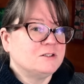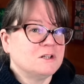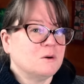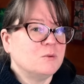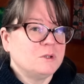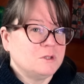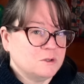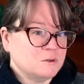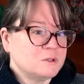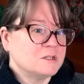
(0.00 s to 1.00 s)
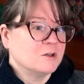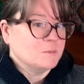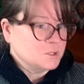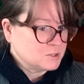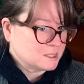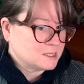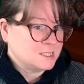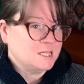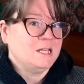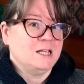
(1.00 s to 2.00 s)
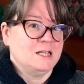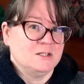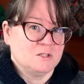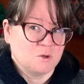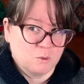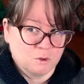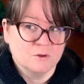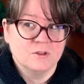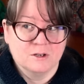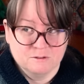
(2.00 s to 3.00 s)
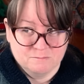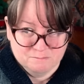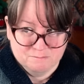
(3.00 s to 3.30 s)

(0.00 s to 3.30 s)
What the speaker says: don't use their music CDs or their